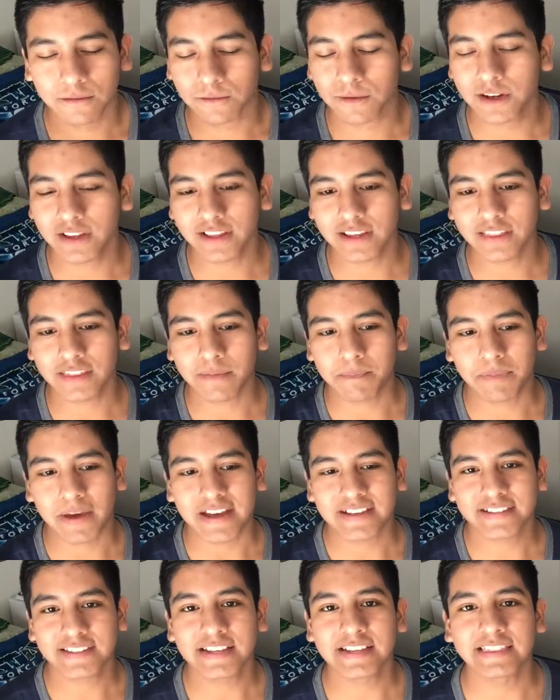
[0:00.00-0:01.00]
Really, the
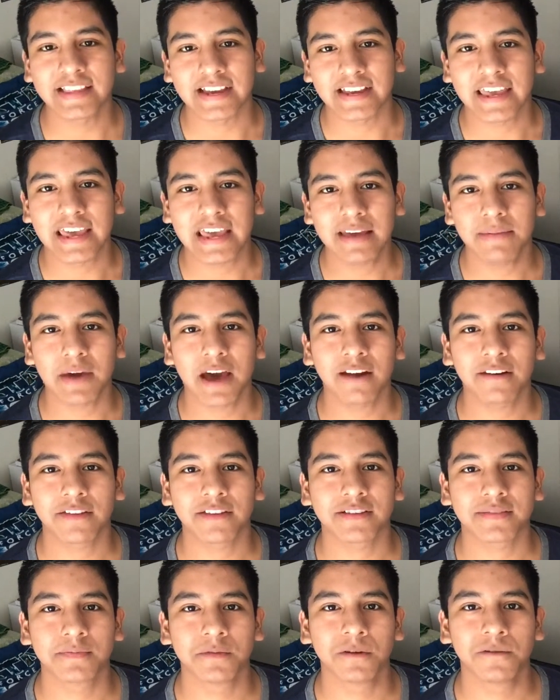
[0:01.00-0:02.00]
best thing that came out of
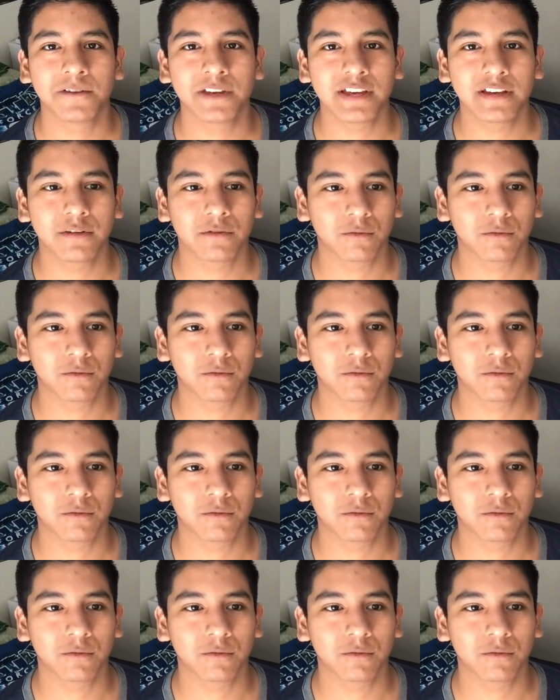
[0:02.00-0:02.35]
this movie